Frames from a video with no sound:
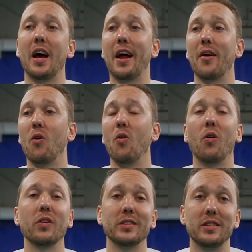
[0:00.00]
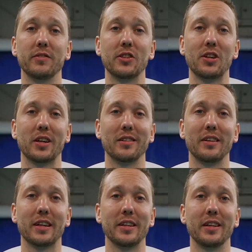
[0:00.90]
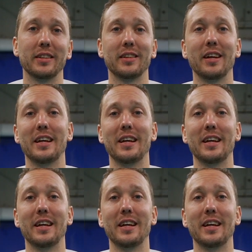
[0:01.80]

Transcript: and all these different juggling techniques,